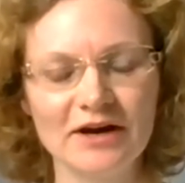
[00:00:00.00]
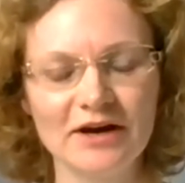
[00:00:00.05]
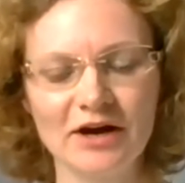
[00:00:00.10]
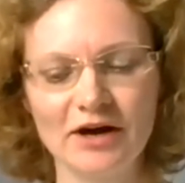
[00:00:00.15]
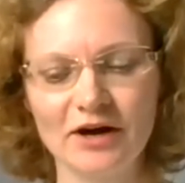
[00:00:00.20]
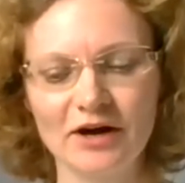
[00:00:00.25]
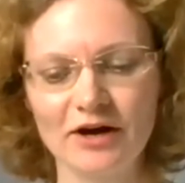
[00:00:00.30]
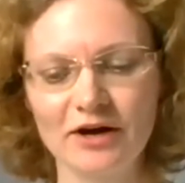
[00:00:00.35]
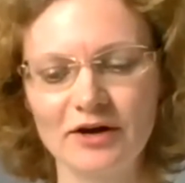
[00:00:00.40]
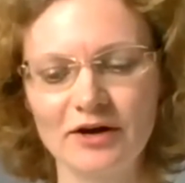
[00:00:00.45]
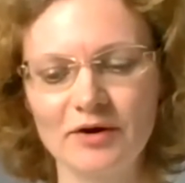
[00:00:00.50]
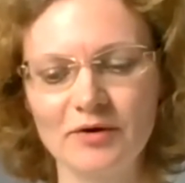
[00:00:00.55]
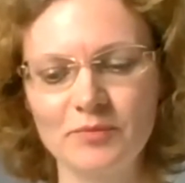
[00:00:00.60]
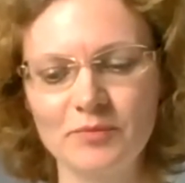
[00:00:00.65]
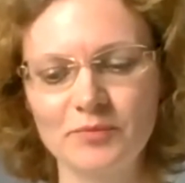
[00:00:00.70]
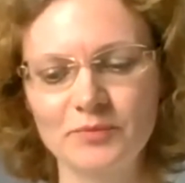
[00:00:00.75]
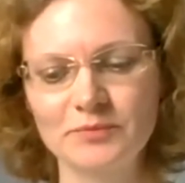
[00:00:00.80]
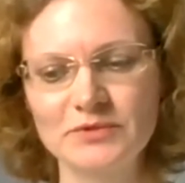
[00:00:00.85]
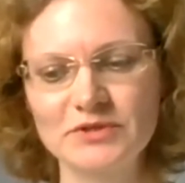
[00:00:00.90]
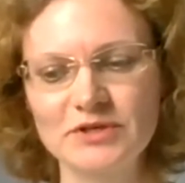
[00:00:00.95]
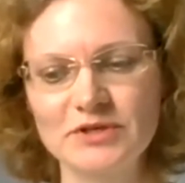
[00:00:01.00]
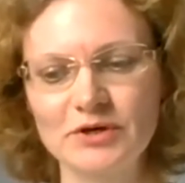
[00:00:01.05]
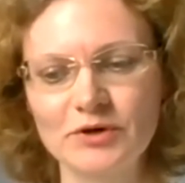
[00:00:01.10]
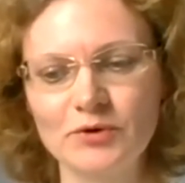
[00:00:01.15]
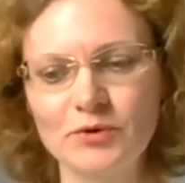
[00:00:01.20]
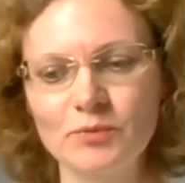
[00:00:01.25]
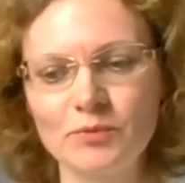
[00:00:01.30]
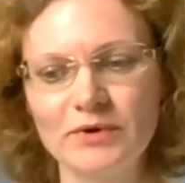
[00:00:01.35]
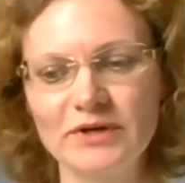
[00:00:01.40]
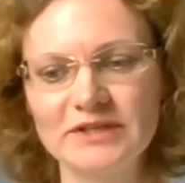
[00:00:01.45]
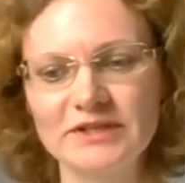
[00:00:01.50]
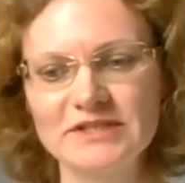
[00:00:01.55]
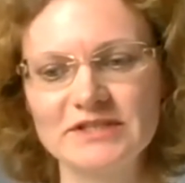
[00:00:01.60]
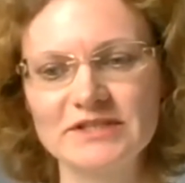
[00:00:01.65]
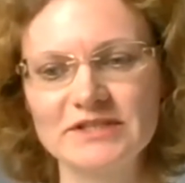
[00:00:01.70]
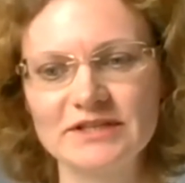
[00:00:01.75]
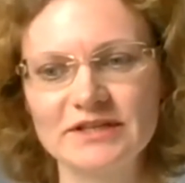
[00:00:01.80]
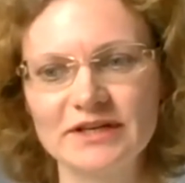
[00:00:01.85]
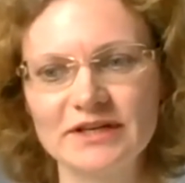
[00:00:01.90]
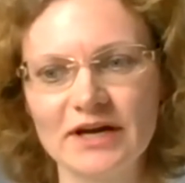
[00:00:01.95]
But
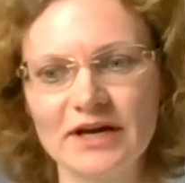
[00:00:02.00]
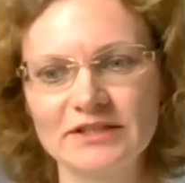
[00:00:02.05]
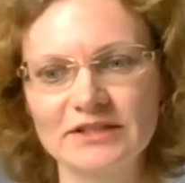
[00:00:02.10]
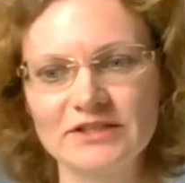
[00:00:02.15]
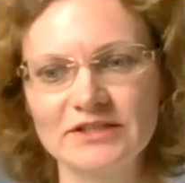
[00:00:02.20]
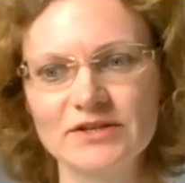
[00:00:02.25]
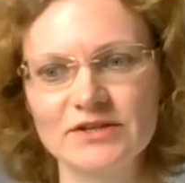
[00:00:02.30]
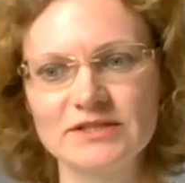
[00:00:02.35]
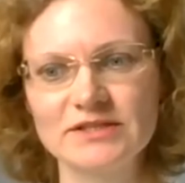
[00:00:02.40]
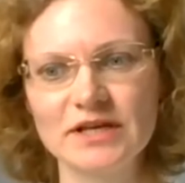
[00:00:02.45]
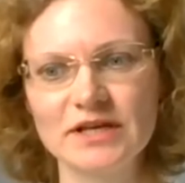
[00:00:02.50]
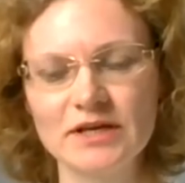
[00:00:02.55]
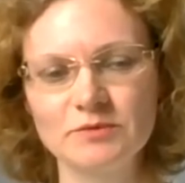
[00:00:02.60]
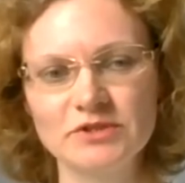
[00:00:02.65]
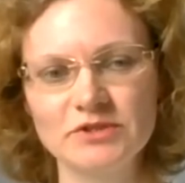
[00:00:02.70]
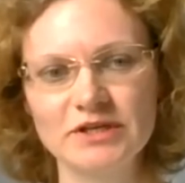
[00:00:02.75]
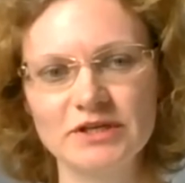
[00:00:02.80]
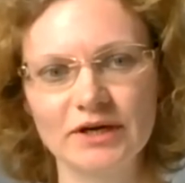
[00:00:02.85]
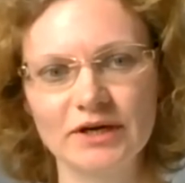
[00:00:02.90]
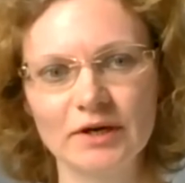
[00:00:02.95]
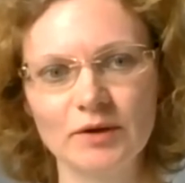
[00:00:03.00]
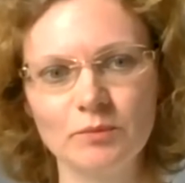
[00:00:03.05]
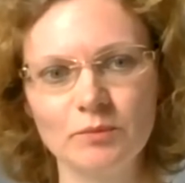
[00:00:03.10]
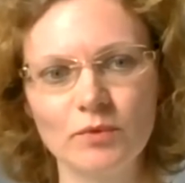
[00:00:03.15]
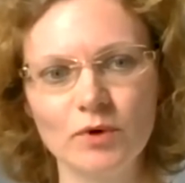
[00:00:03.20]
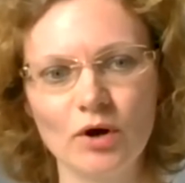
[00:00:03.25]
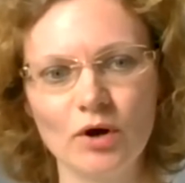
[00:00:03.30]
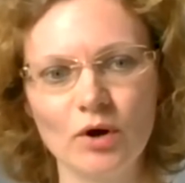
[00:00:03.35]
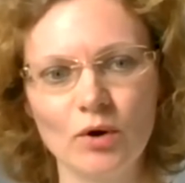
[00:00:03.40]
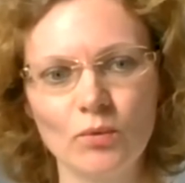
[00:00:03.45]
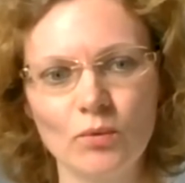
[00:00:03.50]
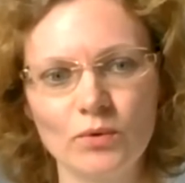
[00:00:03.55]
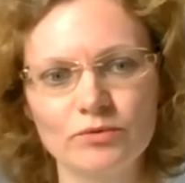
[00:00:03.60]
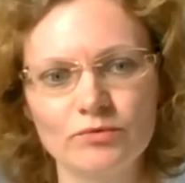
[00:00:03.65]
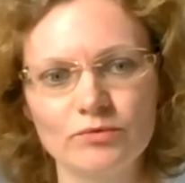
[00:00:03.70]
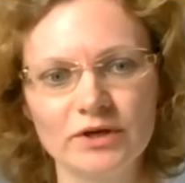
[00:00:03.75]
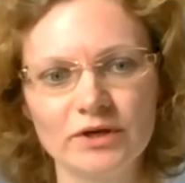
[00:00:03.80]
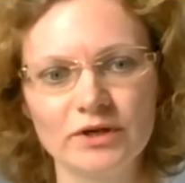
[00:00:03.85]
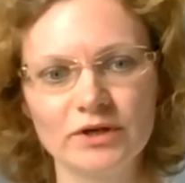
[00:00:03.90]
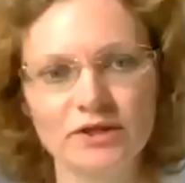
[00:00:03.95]
at the same time, we
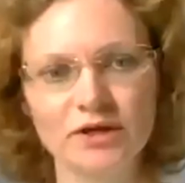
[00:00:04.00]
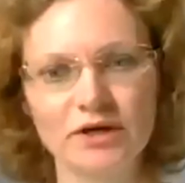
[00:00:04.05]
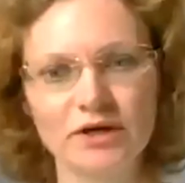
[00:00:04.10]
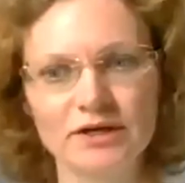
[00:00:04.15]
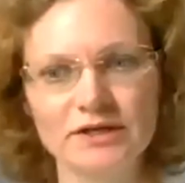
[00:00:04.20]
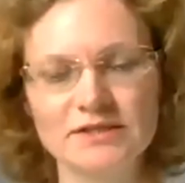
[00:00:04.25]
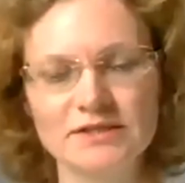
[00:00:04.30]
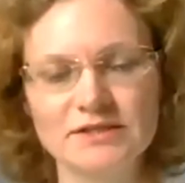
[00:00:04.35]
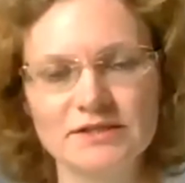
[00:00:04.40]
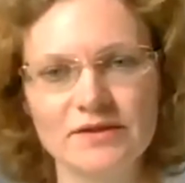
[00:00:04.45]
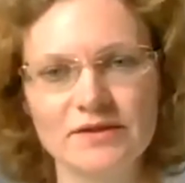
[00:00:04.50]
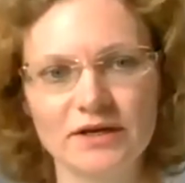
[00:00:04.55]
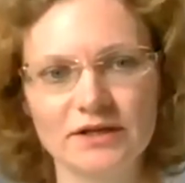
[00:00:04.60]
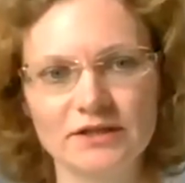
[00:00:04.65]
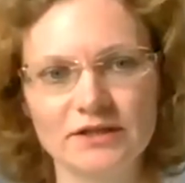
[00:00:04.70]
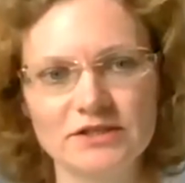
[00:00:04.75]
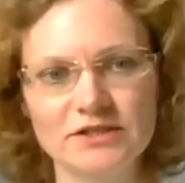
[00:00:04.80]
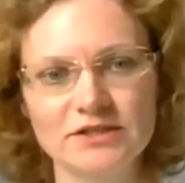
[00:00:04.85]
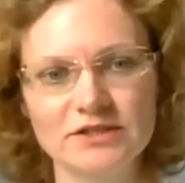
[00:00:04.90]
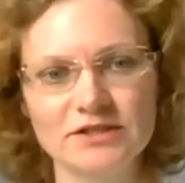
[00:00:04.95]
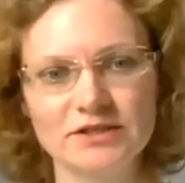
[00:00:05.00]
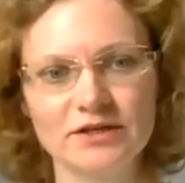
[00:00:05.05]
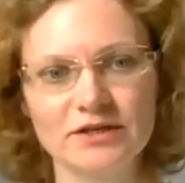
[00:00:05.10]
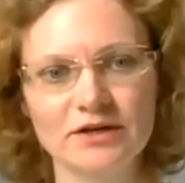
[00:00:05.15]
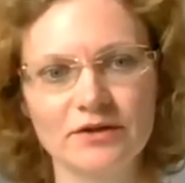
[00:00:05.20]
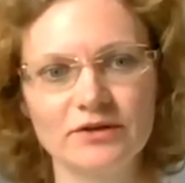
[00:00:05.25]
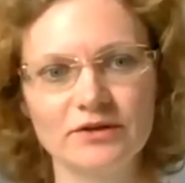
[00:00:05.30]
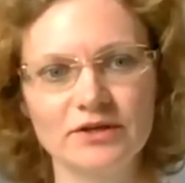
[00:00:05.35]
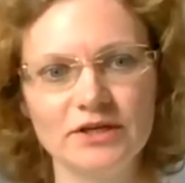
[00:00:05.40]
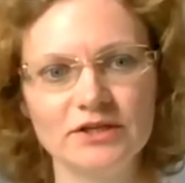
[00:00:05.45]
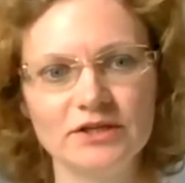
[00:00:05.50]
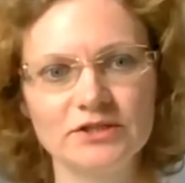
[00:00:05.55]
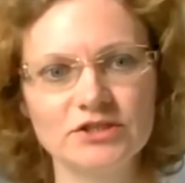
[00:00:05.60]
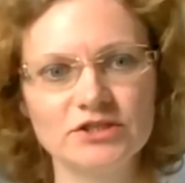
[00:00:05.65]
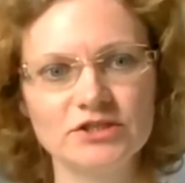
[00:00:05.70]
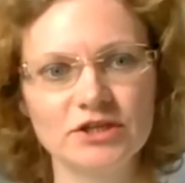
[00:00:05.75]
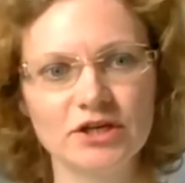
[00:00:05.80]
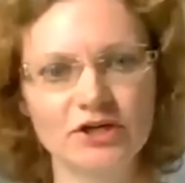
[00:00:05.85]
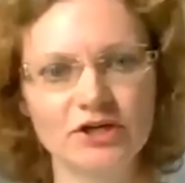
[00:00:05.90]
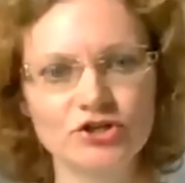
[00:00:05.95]
realize that the
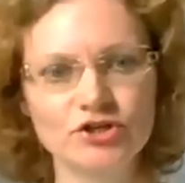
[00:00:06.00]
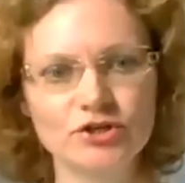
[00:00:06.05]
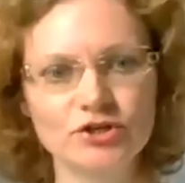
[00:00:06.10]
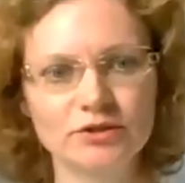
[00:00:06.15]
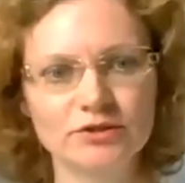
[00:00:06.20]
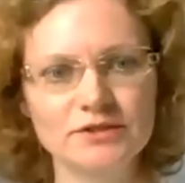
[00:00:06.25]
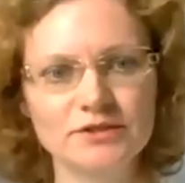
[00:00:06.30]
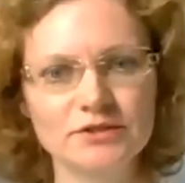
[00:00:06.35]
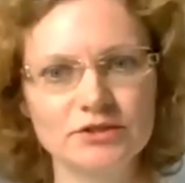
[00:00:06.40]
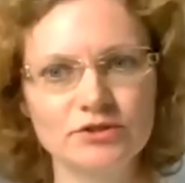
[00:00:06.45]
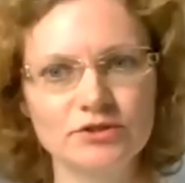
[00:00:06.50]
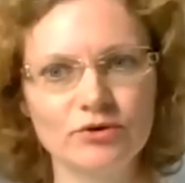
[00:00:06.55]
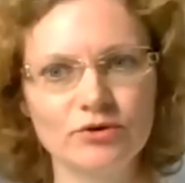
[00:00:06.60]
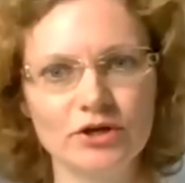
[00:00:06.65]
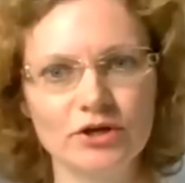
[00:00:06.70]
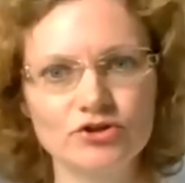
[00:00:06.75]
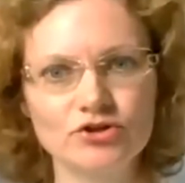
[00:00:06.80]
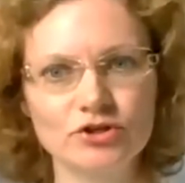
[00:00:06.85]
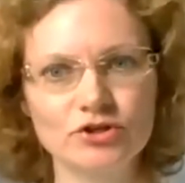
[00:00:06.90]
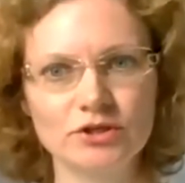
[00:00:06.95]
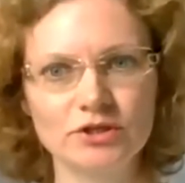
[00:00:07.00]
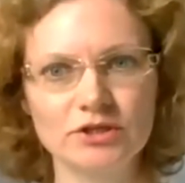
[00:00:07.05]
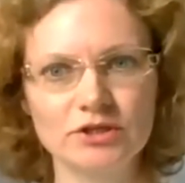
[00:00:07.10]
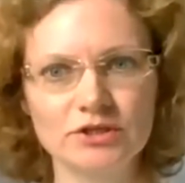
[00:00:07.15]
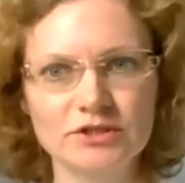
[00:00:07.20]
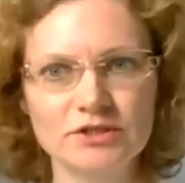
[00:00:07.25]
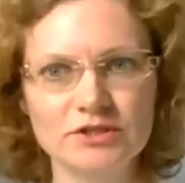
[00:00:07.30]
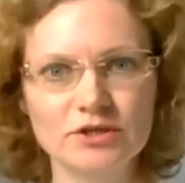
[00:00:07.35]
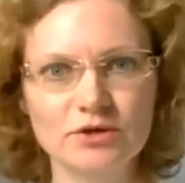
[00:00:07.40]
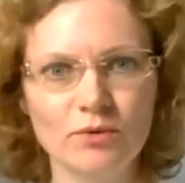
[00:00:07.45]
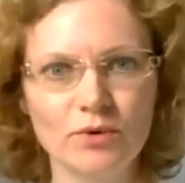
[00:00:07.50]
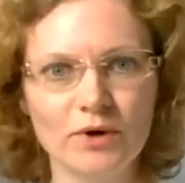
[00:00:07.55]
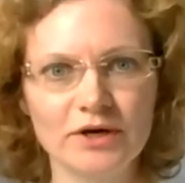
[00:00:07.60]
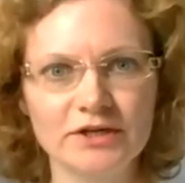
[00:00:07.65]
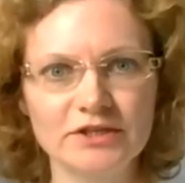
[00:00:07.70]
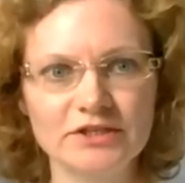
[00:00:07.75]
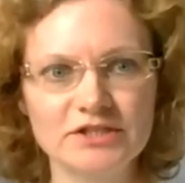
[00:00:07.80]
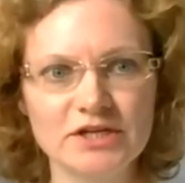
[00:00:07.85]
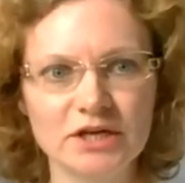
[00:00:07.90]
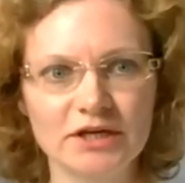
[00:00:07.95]
international situation is
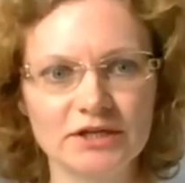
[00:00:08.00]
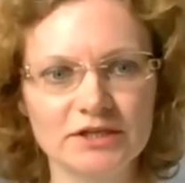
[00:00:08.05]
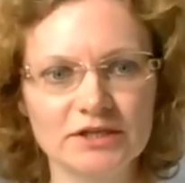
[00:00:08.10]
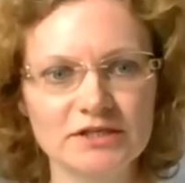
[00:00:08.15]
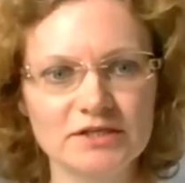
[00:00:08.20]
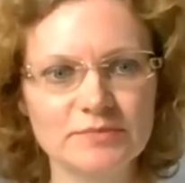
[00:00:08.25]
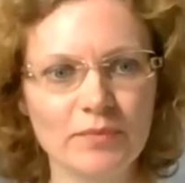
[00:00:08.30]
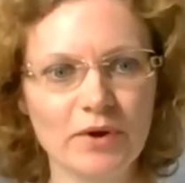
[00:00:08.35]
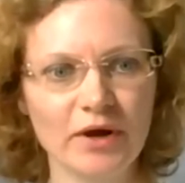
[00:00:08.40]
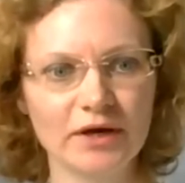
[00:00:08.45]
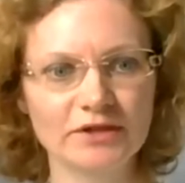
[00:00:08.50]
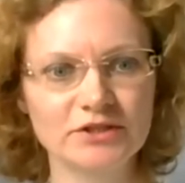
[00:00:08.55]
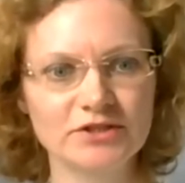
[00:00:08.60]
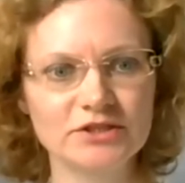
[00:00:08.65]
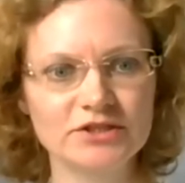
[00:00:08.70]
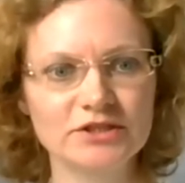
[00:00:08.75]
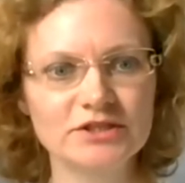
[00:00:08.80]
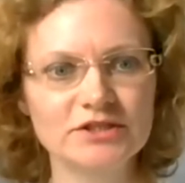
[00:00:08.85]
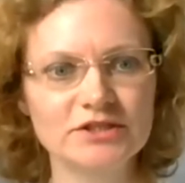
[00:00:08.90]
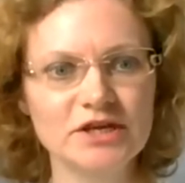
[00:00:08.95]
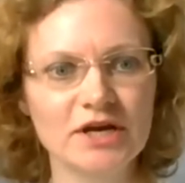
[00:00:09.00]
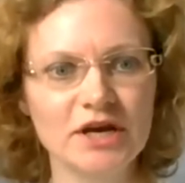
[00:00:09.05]
quite unexpected,